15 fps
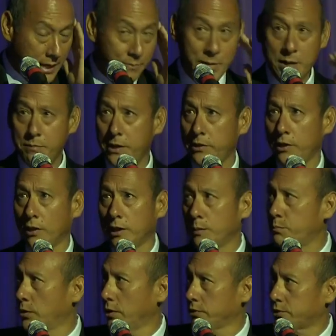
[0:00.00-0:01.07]
I may be the
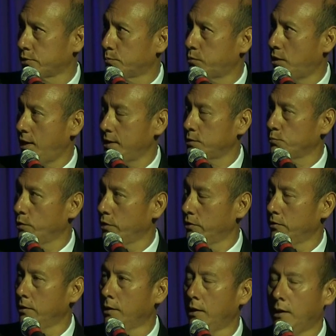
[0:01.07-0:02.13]
only Pulitzer Prize
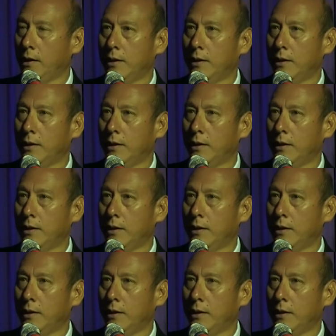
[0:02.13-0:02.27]
winner